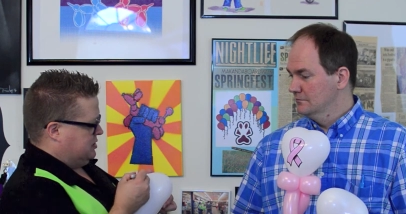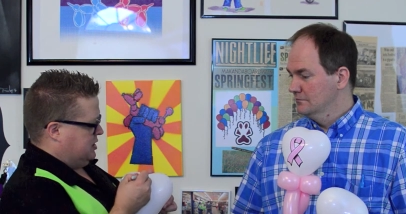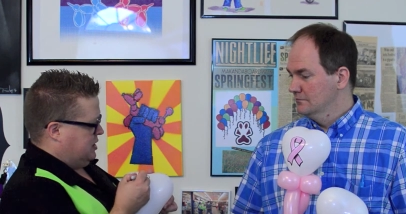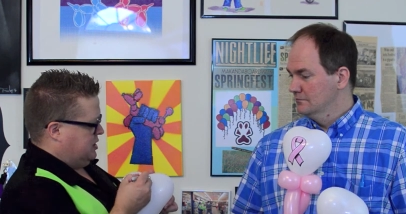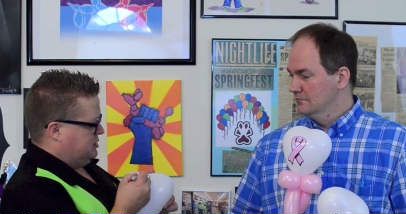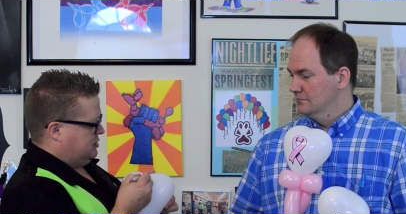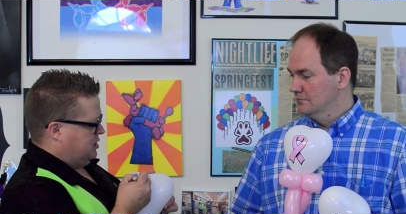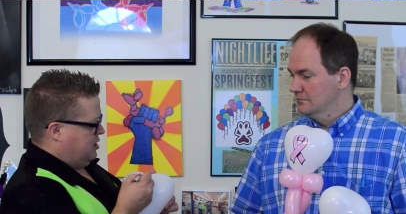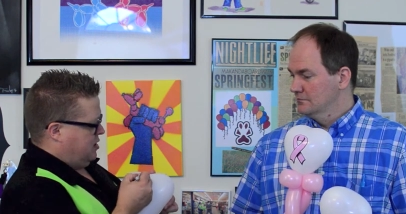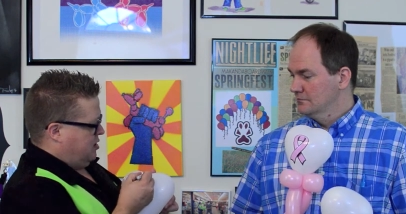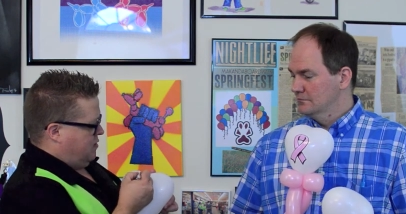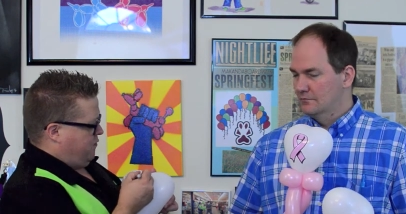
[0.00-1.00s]
Speaker 1: these
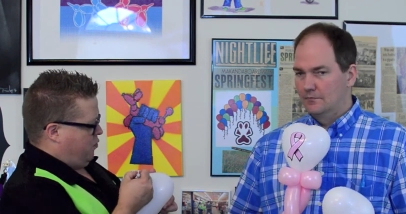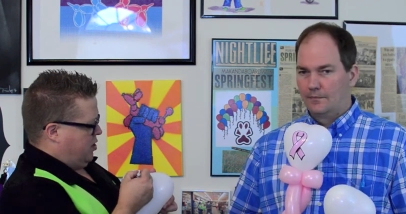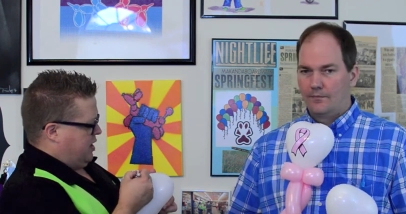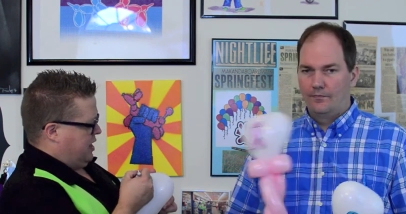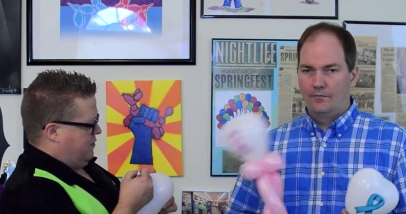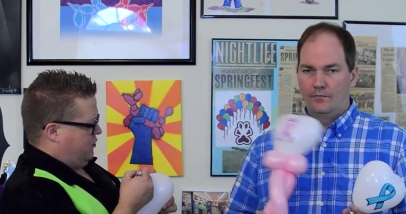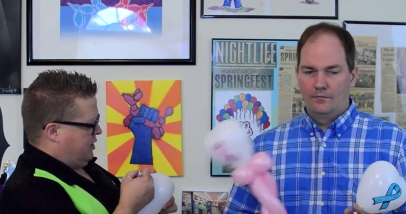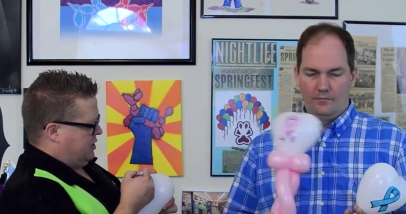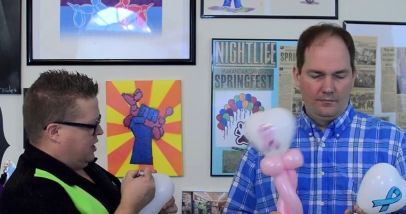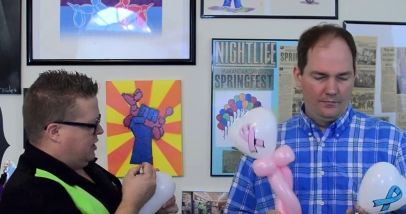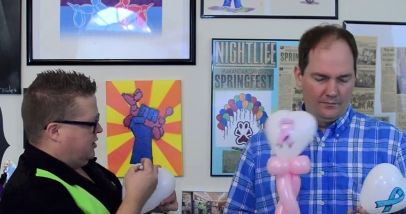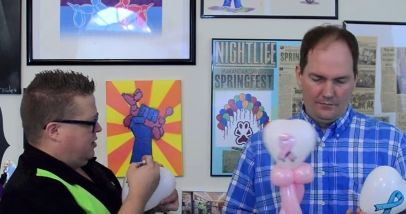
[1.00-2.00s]
for every
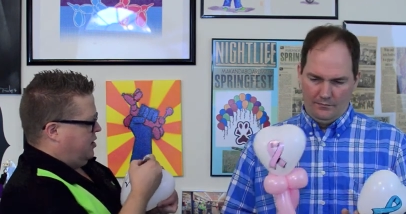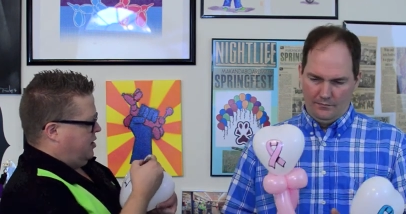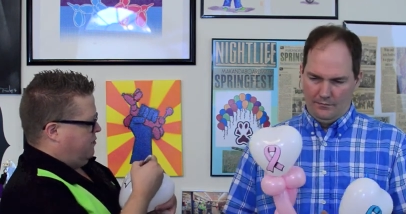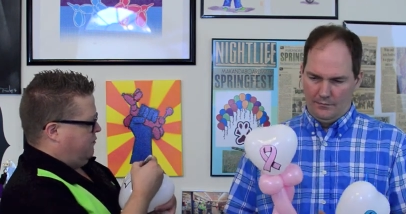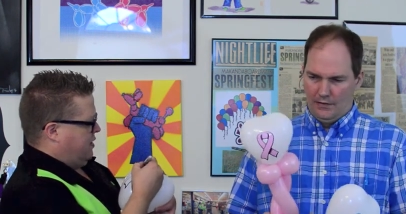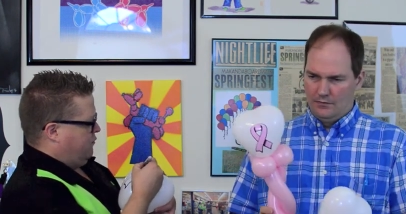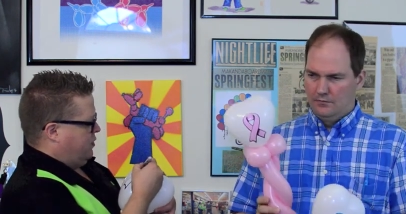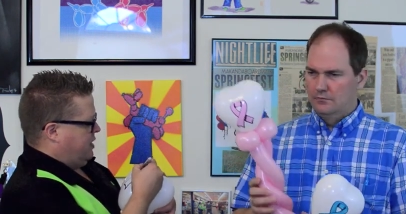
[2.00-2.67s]
color of every